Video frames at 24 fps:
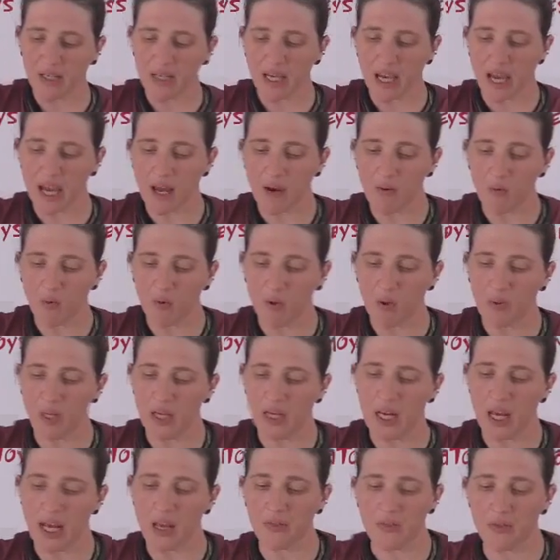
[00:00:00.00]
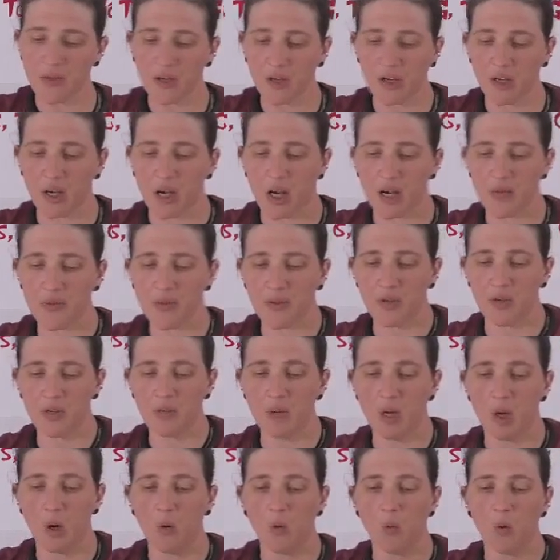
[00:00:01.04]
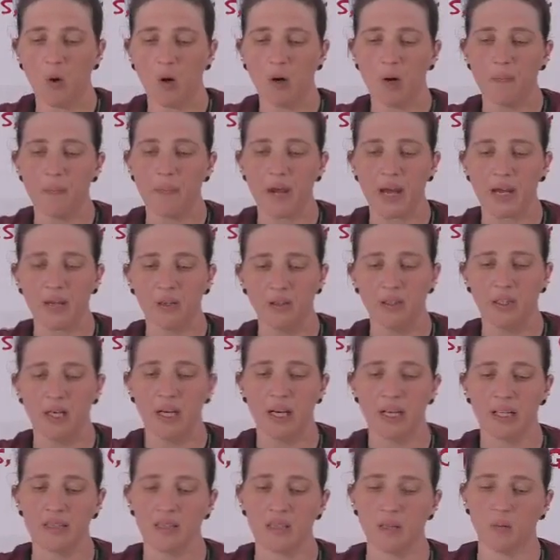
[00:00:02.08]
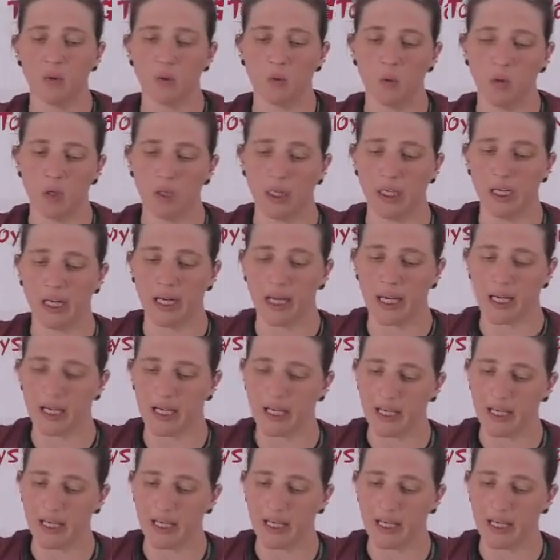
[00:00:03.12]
Catwoman The Gotham War Battle Lines #1.